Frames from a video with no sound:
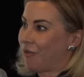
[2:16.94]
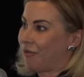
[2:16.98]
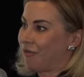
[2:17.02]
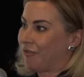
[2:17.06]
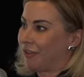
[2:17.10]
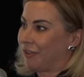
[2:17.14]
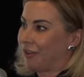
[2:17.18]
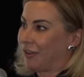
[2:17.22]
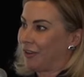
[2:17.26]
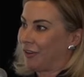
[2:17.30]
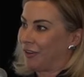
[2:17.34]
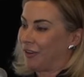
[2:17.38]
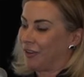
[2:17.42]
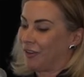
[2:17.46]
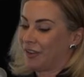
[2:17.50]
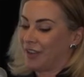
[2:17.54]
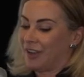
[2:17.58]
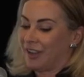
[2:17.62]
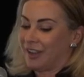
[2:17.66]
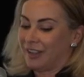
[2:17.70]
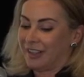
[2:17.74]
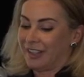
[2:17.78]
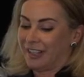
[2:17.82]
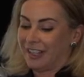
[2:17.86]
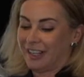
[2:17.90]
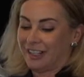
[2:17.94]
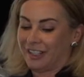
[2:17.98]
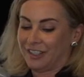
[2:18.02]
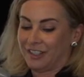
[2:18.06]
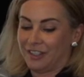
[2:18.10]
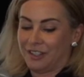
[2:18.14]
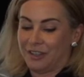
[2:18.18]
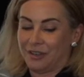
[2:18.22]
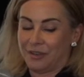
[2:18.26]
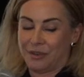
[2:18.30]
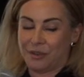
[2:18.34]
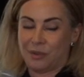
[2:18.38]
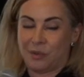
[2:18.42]
over the
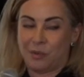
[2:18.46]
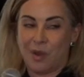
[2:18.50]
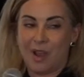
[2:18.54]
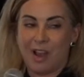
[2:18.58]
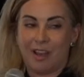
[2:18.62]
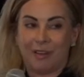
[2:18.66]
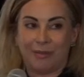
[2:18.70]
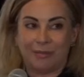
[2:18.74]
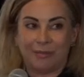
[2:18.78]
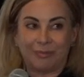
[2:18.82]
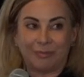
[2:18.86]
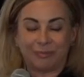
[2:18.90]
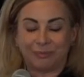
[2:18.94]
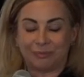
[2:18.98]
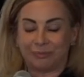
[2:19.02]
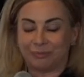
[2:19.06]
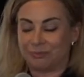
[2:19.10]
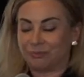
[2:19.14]
next year as well.